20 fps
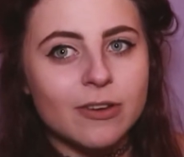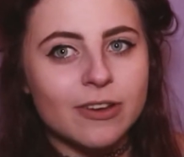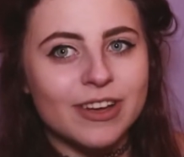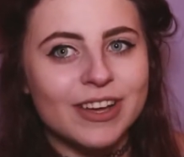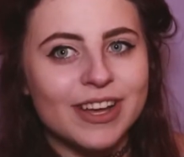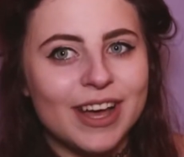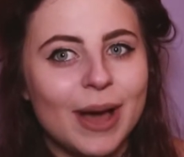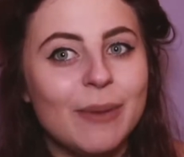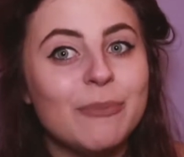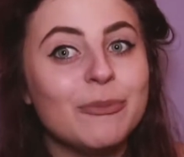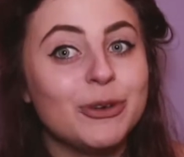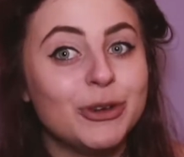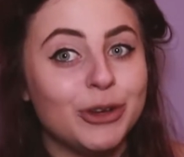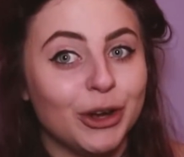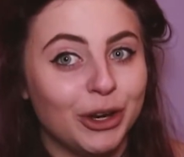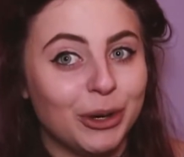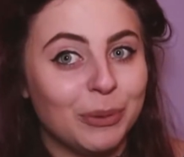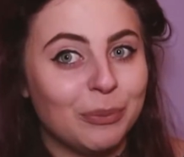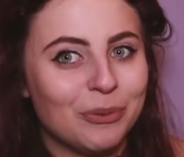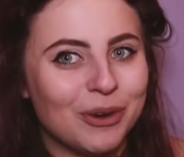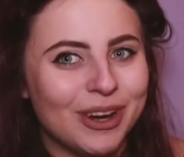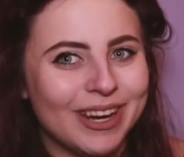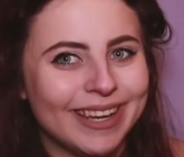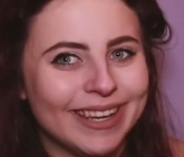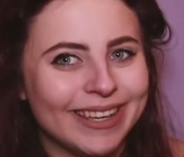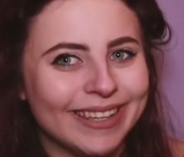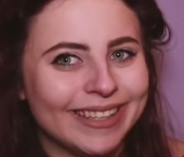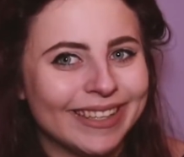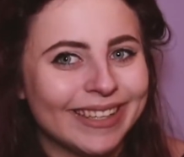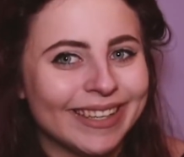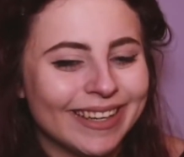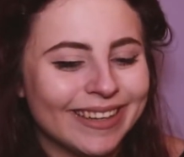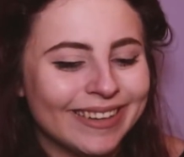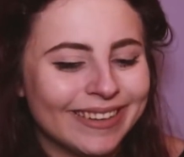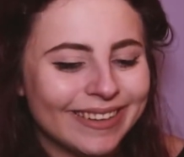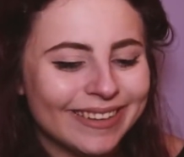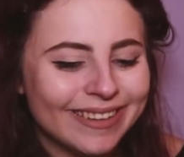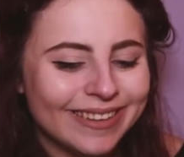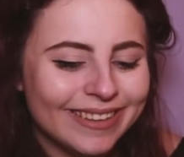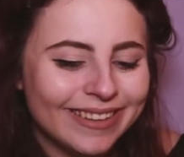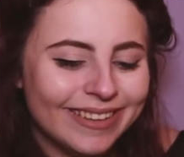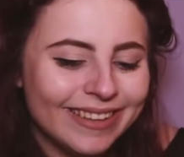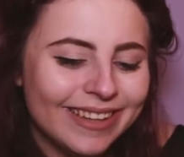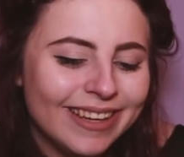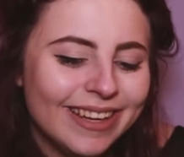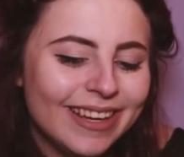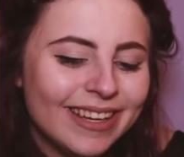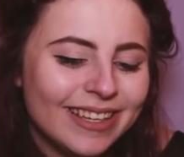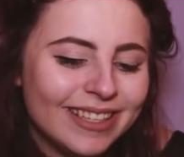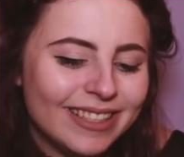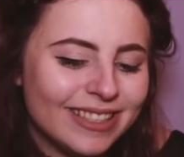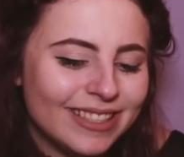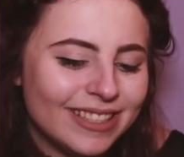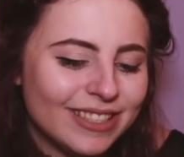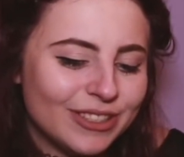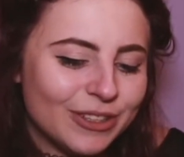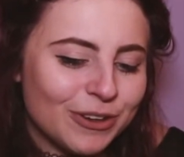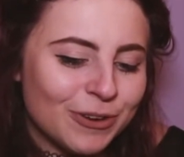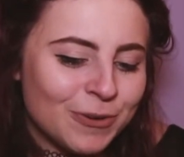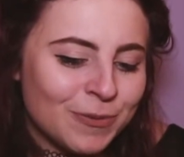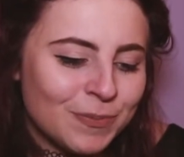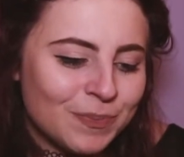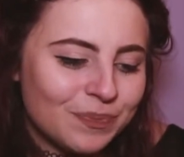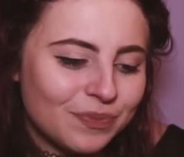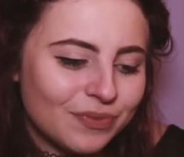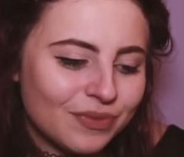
I'm gonna break it. So